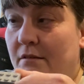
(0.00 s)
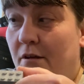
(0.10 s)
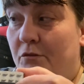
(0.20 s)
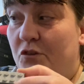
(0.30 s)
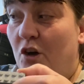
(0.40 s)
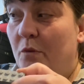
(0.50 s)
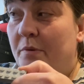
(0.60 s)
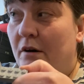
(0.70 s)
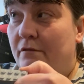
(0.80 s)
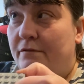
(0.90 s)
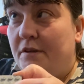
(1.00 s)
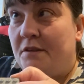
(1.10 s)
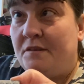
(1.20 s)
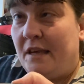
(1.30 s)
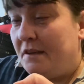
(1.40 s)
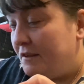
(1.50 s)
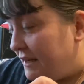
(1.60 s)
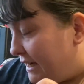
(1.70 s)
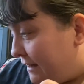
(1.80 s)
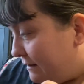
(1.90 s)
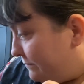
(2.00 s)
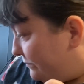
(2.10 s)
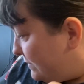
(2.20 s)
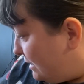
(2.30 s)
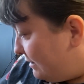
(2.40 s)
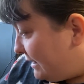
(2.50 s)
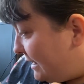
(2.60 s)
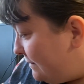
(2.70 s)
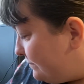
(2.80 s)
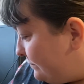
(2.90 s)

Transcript: on top of a 16, okay?